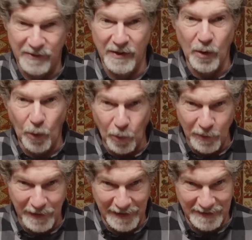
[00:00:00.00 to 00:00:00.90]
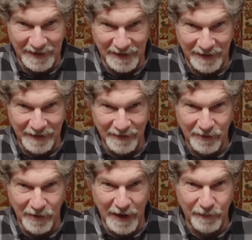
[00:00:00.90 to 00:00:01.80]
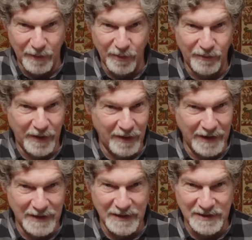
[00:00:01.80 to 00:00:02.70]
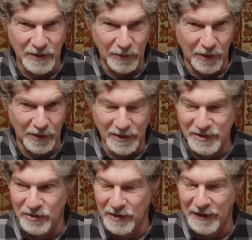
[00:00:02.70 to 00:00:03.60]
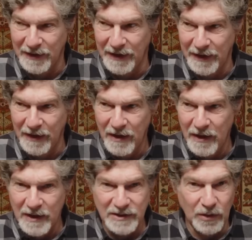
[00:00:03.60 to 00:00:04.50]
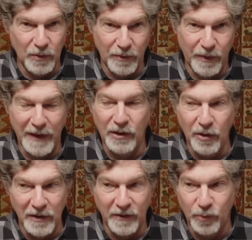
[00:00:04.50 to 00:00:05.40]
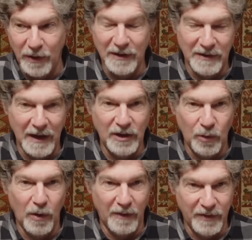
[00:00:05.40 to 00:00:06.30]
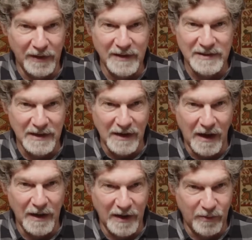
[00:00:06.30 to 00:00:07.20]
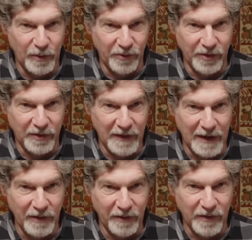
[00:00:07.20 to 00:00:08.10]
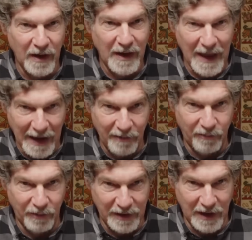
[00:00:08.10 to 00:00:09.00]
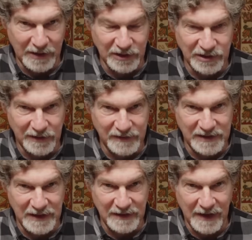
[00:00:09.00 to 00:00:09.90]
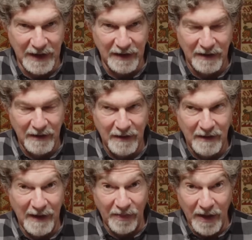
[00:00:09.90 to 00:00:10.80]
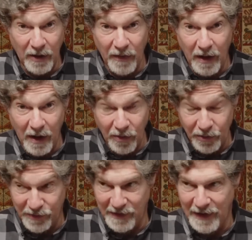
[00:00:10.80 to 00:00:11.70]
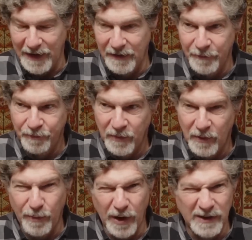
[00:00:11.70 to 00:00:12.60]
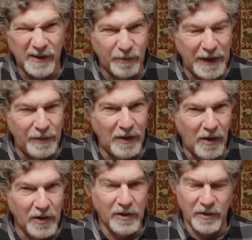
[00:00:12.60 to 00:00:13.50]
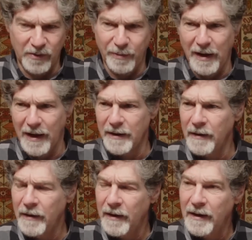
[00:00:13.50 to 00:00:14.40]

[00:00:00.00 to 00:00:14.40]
It's an old antigen, right, from a variant that is no longer circulating. So thank goodness we can take you off the list and not expose you to that risk. Every doctor should have seen that. And then on the other side, the part that's maybe harder to spot